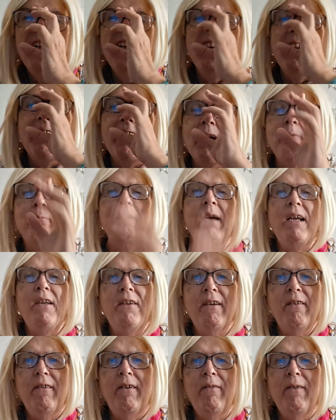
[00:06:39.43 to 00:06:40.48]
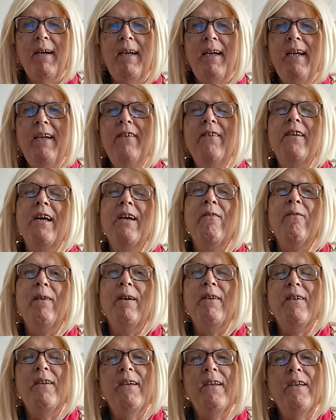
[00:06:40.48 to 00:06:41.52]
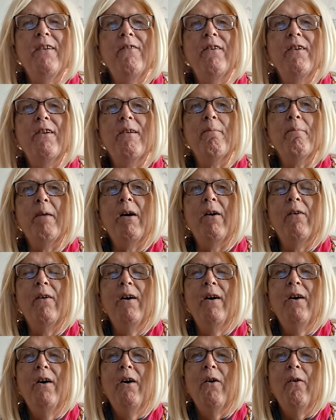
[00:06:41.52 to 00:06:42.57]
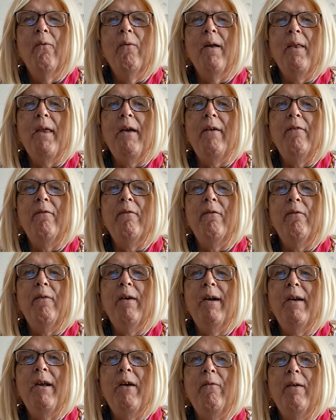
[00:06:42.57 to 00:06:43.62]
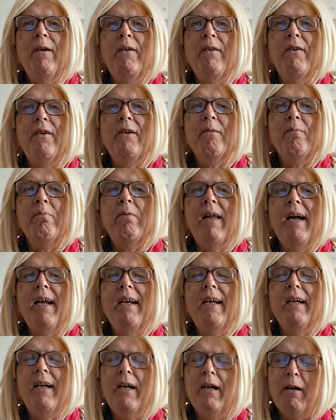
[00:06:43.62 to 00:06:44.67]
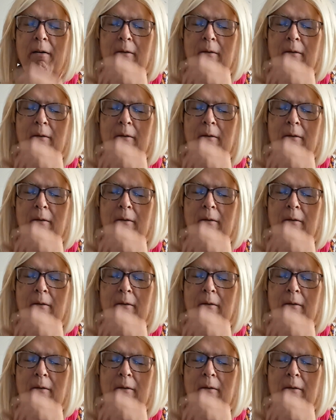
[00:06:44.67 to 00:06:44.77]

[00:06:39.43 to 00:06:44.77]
And that basically what he said was this was about where they went to the planet